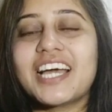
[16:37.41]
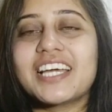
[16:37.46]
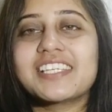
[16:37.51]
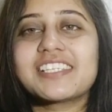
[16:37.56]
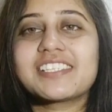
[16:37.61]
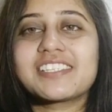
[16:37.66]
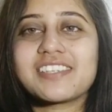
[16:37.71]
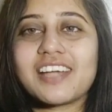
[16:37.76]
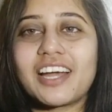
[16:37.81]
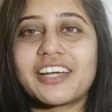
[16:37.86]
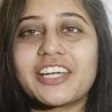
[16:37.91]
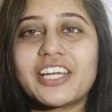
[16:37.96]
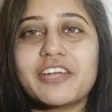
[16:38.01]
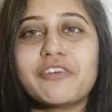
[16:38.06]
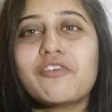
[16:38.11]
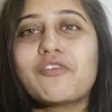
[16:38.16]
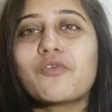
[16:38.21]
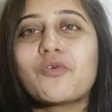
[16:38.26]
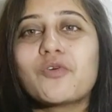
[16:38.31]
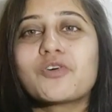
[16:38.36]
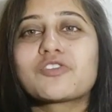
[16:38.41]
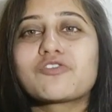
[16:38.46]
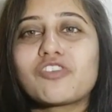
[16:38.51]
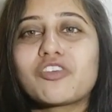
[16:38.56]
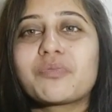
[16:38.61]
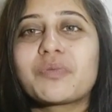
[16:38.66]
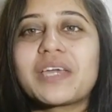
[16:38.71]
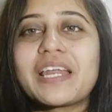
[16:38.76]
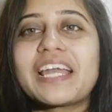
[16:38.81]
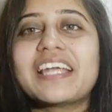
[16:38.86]
I started our
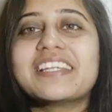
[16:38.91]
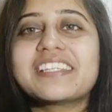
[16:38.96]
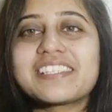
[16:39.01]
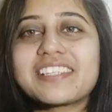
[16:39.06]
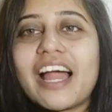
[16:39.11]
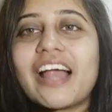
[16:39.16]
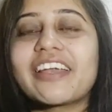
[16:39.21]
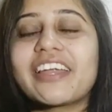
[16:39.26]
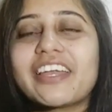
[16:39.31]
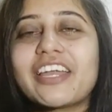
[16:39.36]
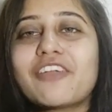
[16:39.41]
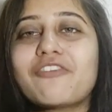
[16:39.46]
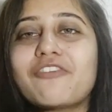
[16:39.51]
coursework period started,